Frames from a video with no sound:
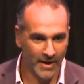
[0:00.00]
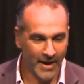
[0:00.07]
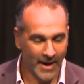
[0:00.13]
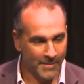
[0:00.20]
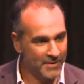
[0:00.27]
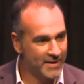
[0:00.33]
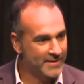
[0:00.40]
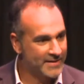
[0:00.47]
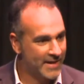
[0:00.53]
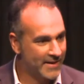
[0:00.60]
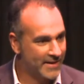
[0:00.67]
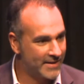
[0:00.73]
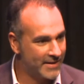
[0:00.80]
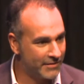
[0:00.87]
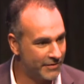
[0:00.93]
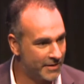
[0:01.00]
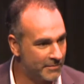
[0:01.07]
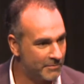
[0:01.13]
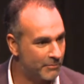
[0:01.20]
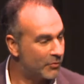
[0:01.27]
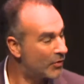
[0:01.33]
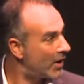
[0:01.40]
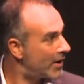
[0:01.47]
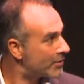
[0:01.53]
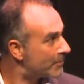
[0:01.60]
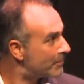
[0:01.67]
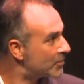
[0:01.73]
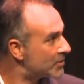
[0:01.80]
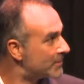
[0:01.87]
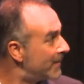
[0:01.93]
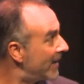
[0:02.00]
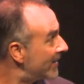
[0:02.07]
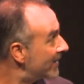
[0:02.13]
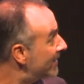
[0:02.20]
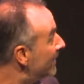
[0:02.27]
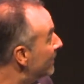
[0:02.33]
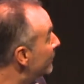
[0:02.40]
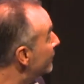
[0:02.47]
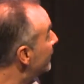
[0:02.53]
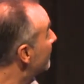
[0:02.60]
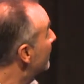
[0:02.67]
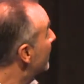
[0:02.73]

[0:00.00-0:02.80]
I'm going to take an even broader perspective